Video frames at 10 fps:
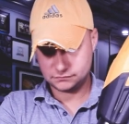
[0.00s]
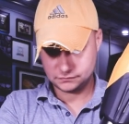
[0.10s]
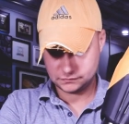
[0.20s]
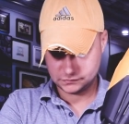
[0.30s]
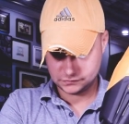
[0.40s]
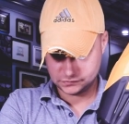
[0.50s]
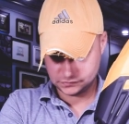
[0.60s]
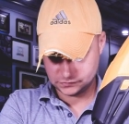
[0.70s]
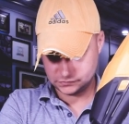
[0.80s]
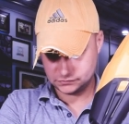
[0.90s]

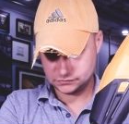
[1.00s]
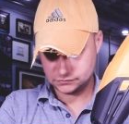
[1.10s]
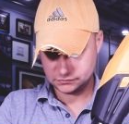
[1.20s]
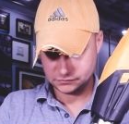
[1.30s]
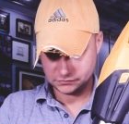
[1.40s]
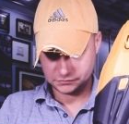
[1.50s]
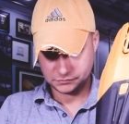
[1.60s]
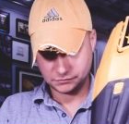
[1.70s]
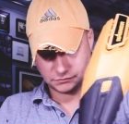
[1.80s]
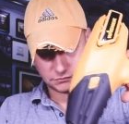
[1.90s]
(silence)